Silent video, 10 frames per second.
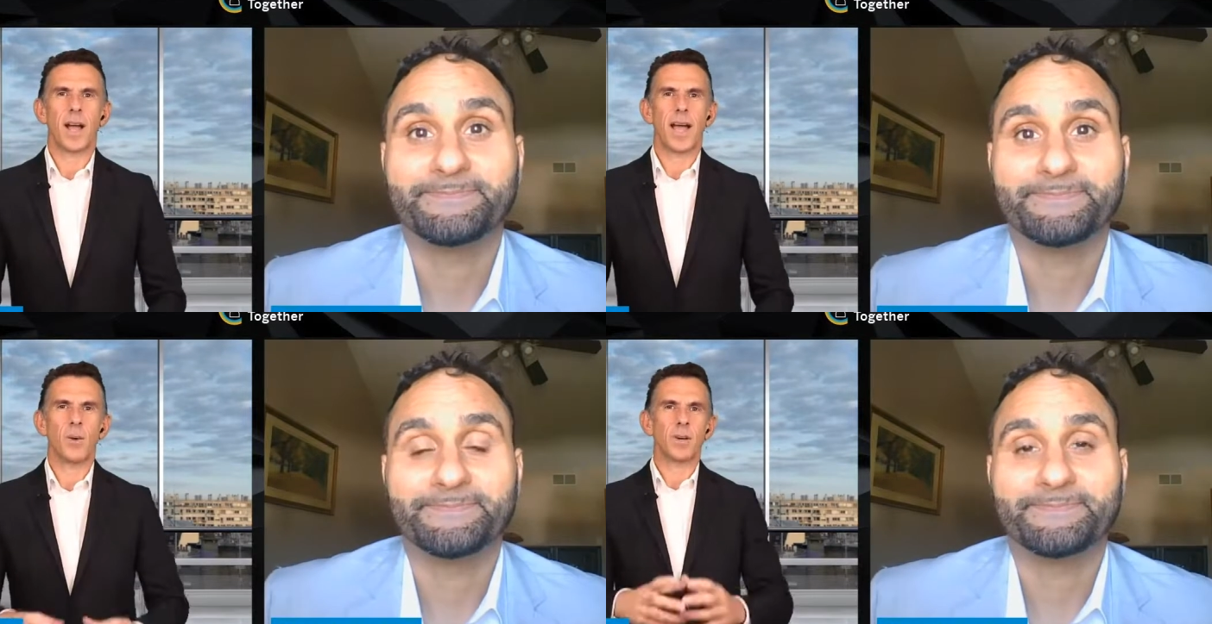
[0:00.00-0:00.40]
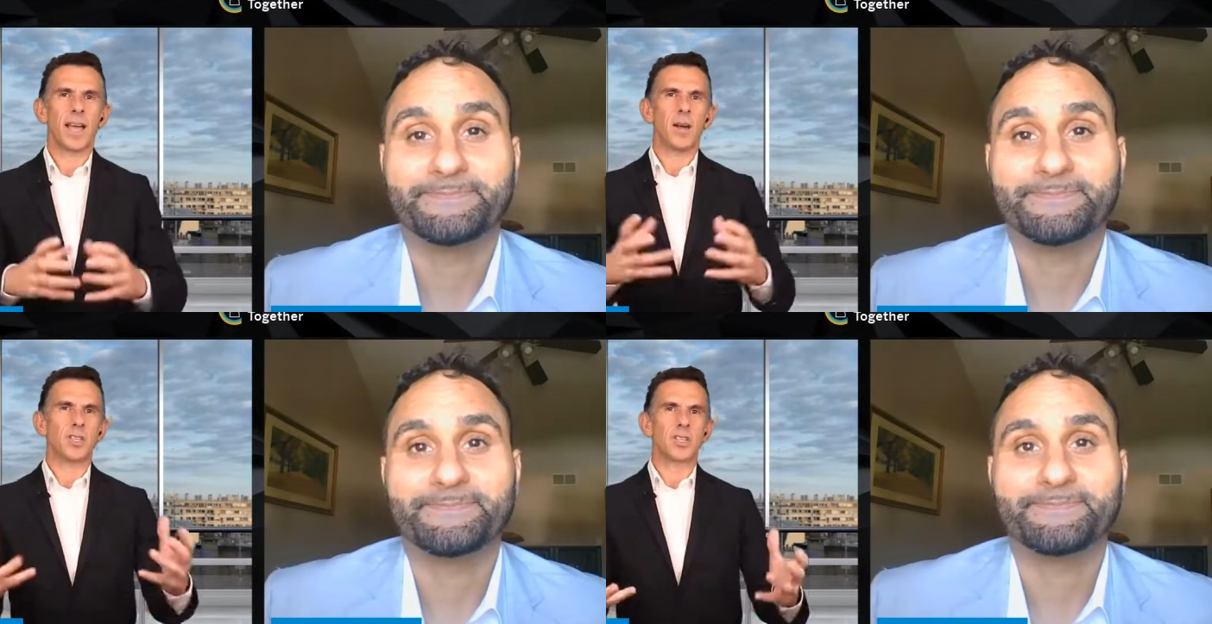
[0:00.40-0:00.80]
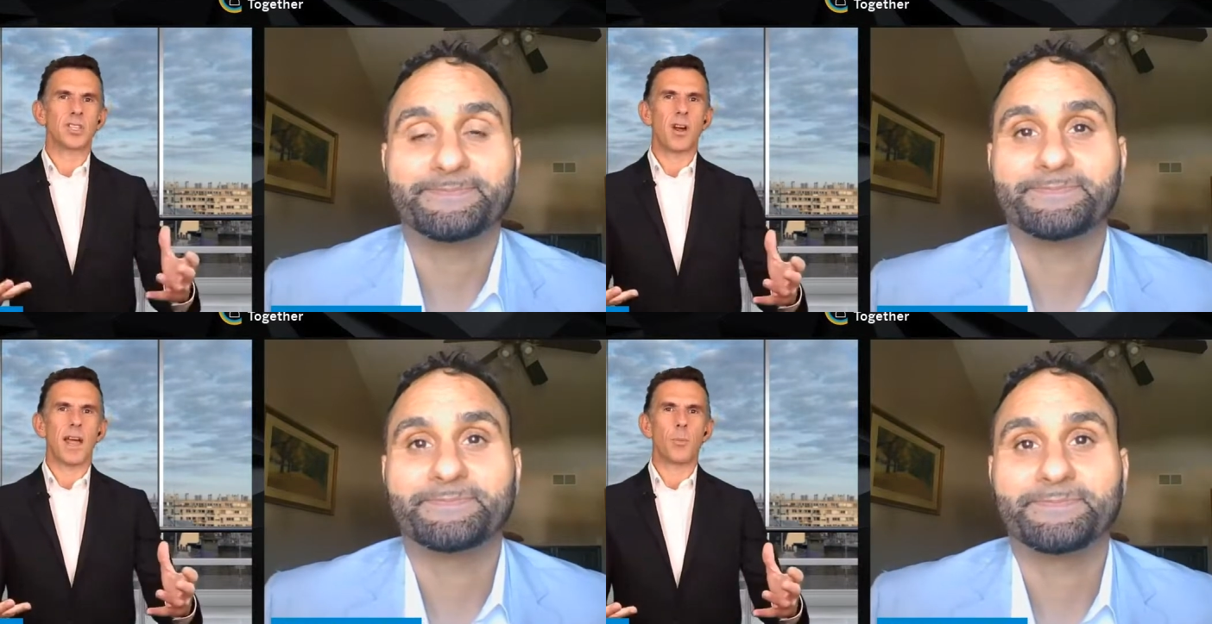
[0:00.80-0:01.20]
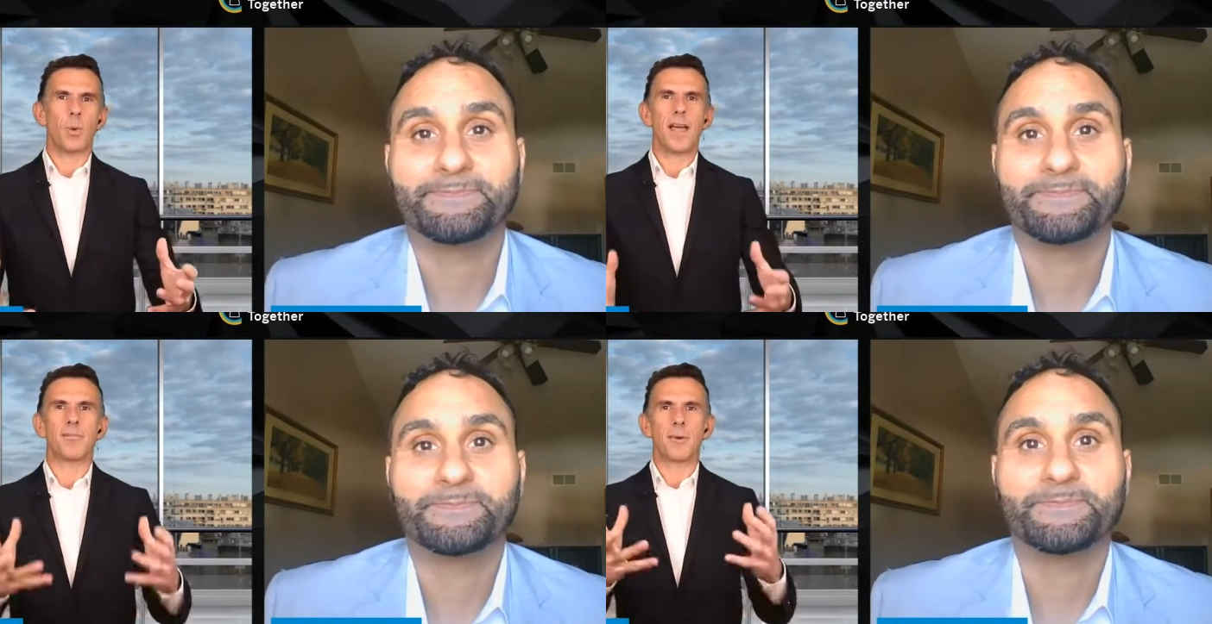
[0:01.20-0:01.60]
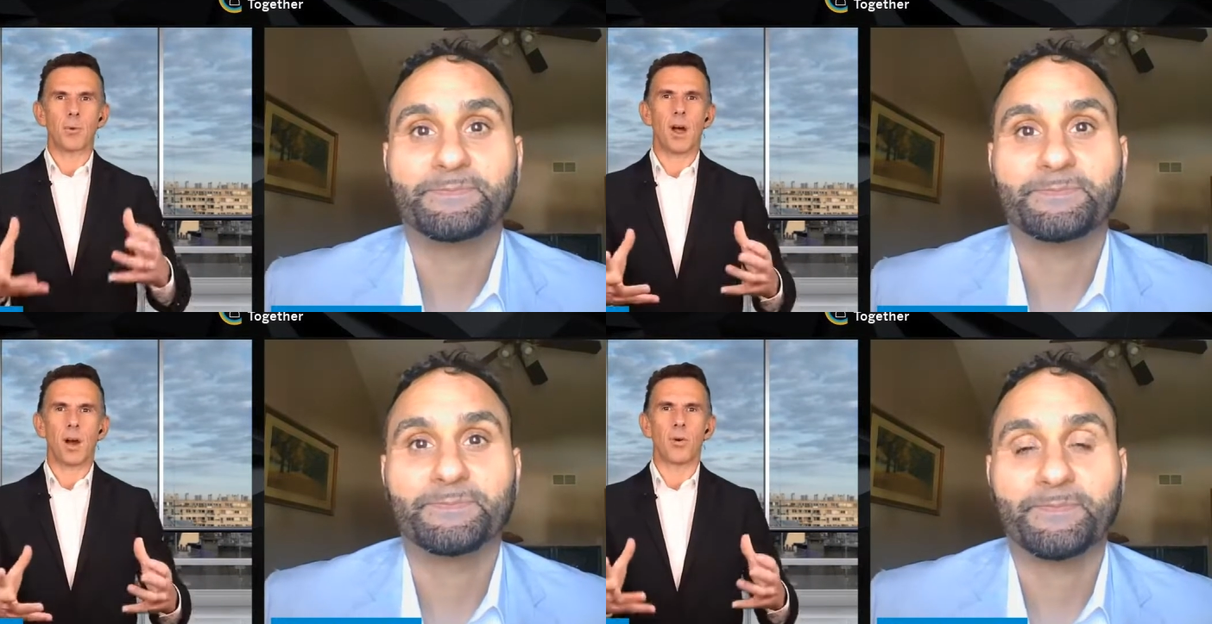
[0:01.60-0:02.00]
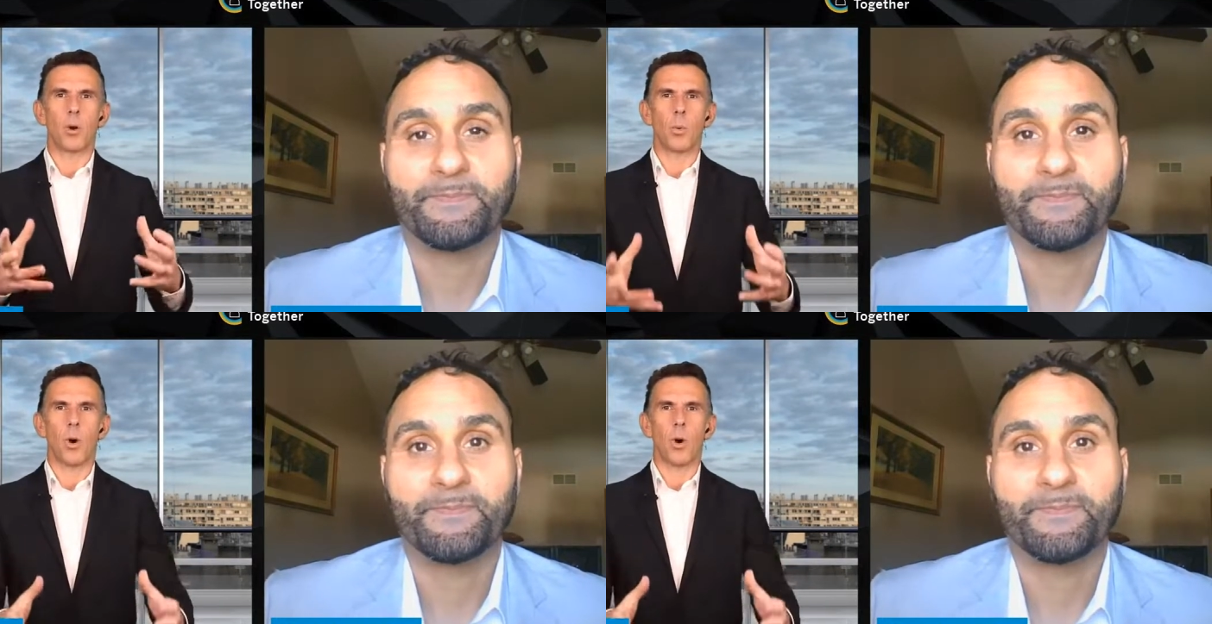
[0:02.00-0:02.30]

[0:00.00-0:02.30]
Speaker 1: how, how do you describe where Ferrara